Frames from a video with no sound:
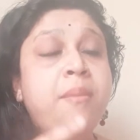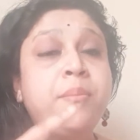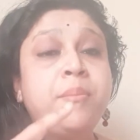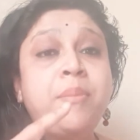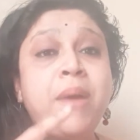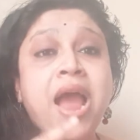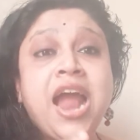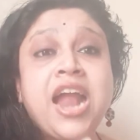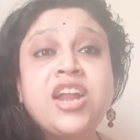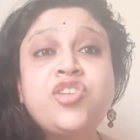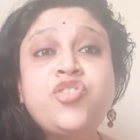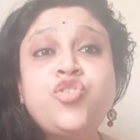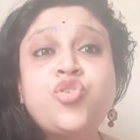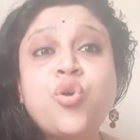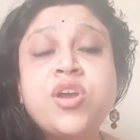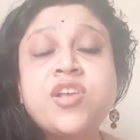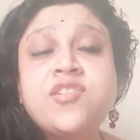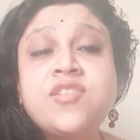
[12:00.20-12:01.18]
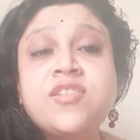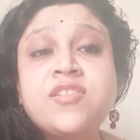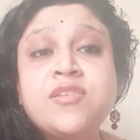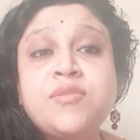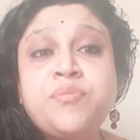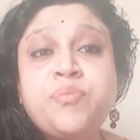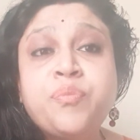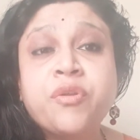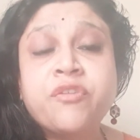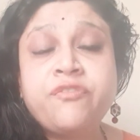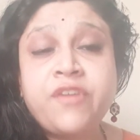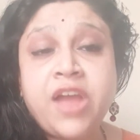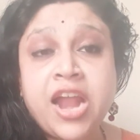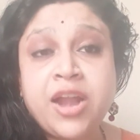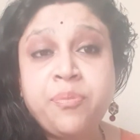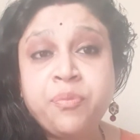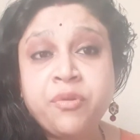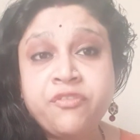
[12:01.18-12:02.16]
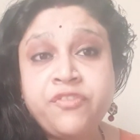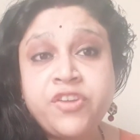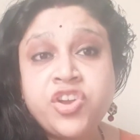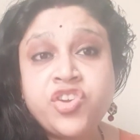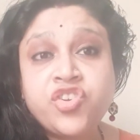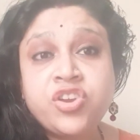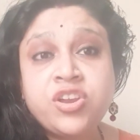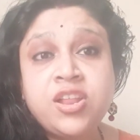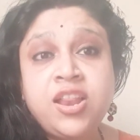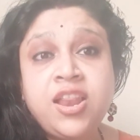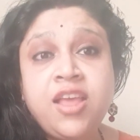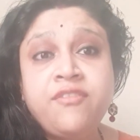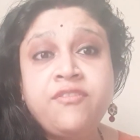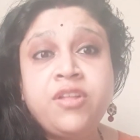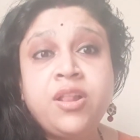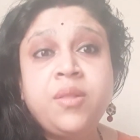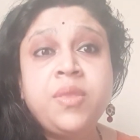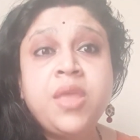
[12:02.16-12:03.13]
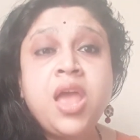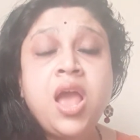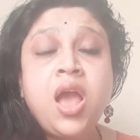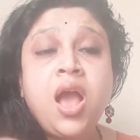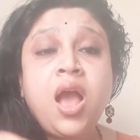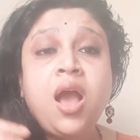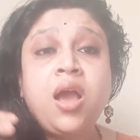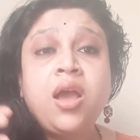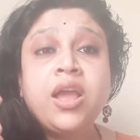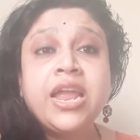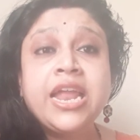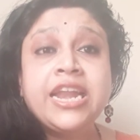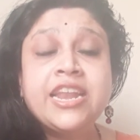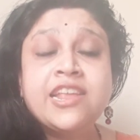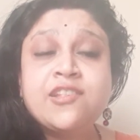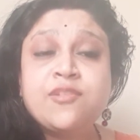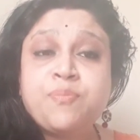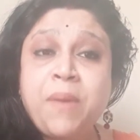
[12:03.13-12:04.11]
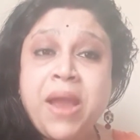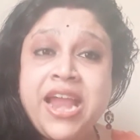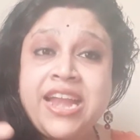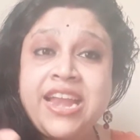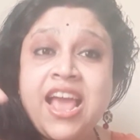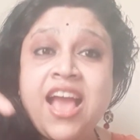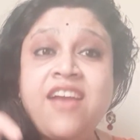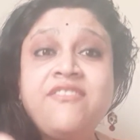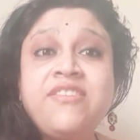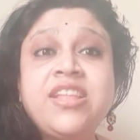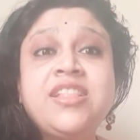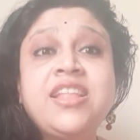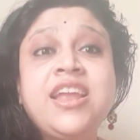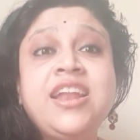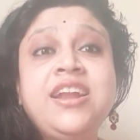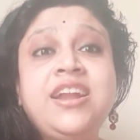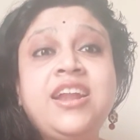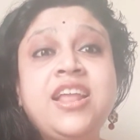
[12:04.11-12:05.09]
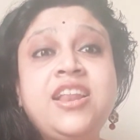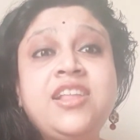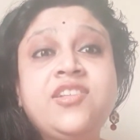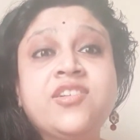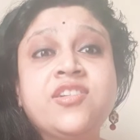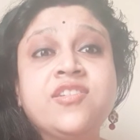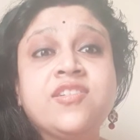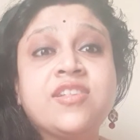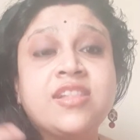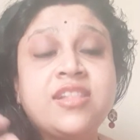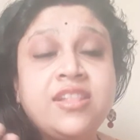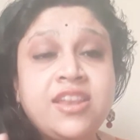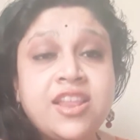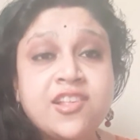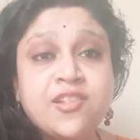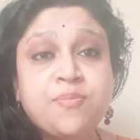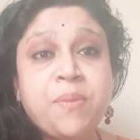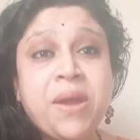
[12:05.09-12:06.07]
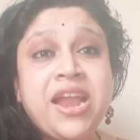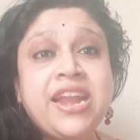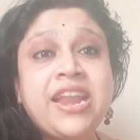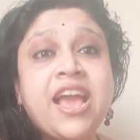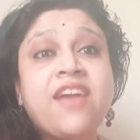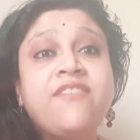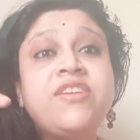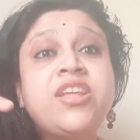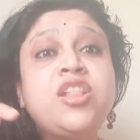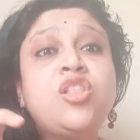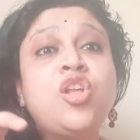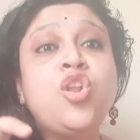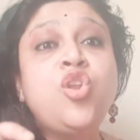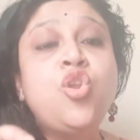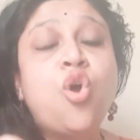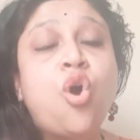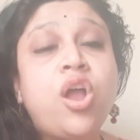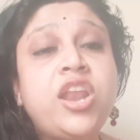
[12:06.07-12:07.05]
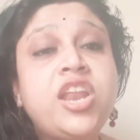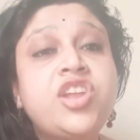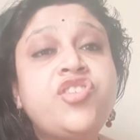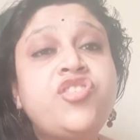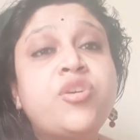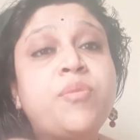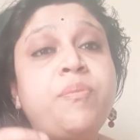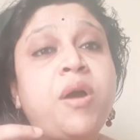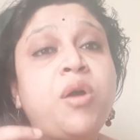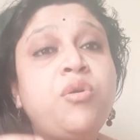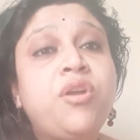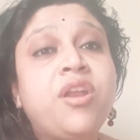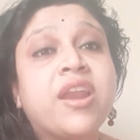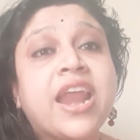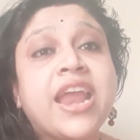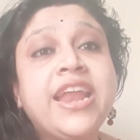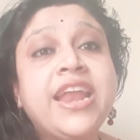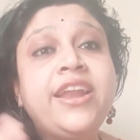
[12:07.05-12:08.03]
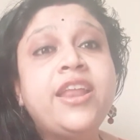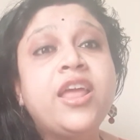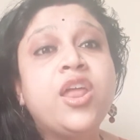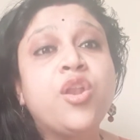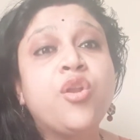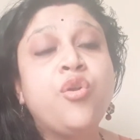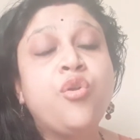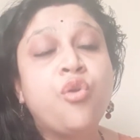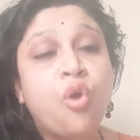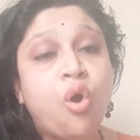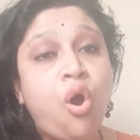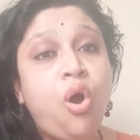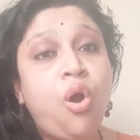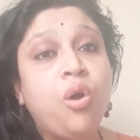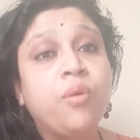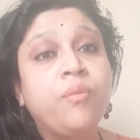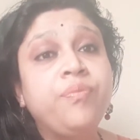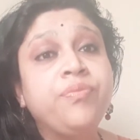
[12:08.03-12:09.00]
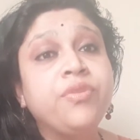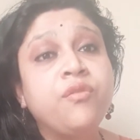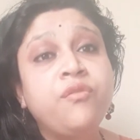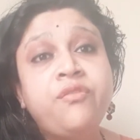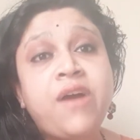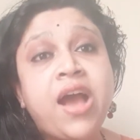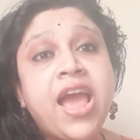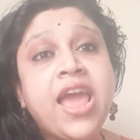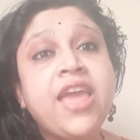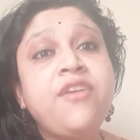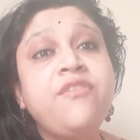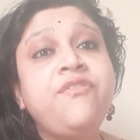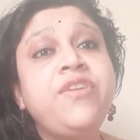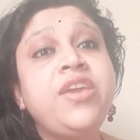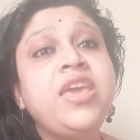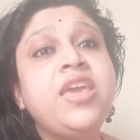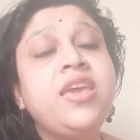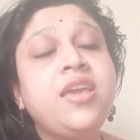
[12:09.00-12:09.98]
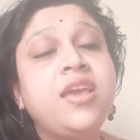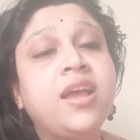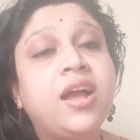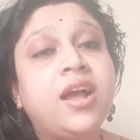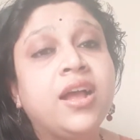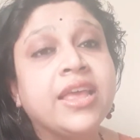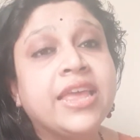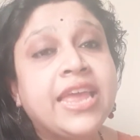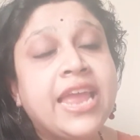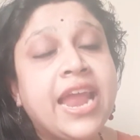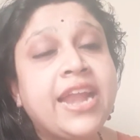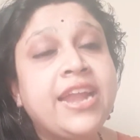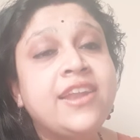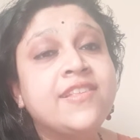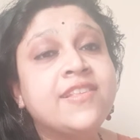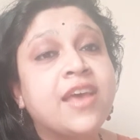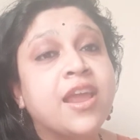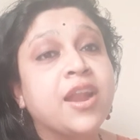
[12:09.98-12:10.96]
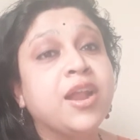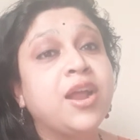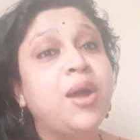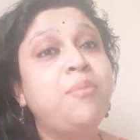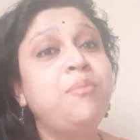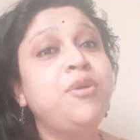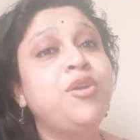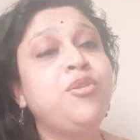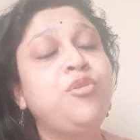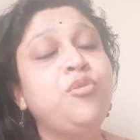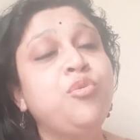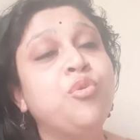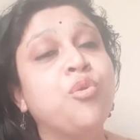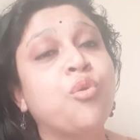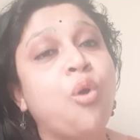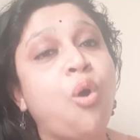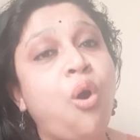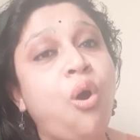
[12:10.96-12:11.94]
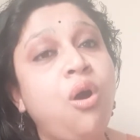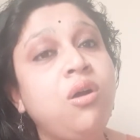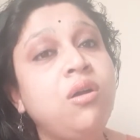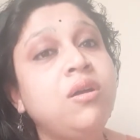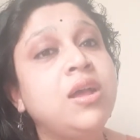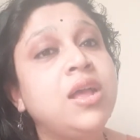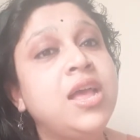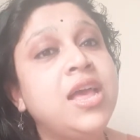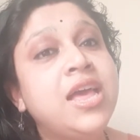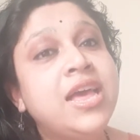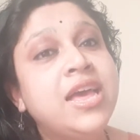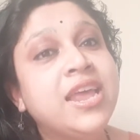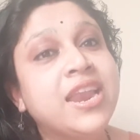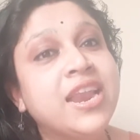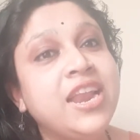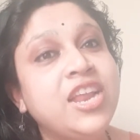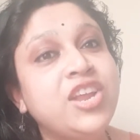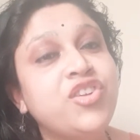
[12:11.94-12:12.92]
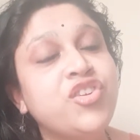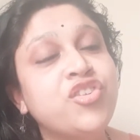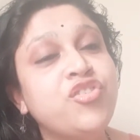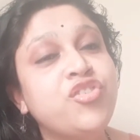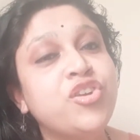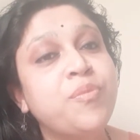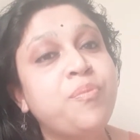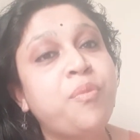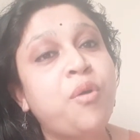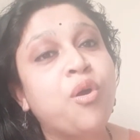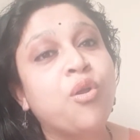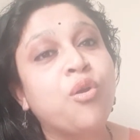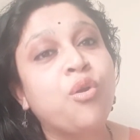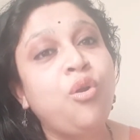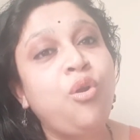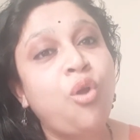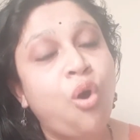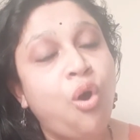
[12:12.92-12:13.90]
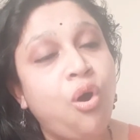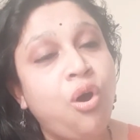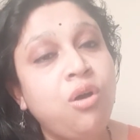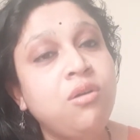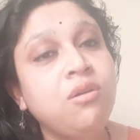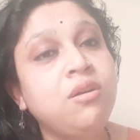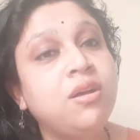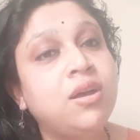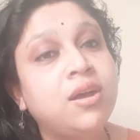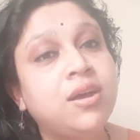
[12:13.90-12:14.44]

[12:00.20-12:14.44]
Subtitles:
bad choices at professional level, despite having the intelligence, despite having the knowledge about right and wrong. Why we get succumbed to wrong relationship or long